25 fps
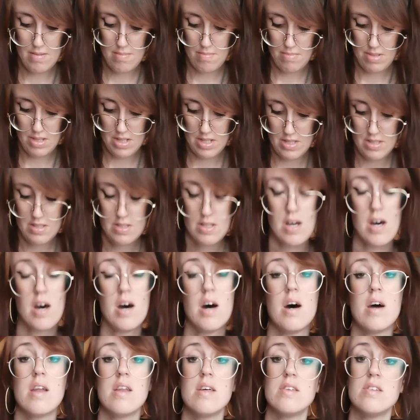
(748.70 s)
but this
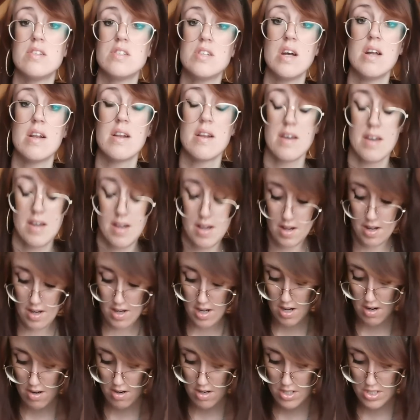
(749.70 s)
card is gently
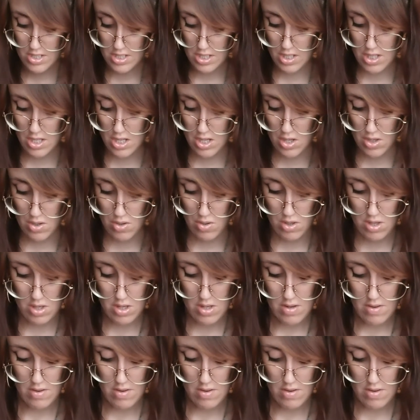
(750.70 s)
encouraging you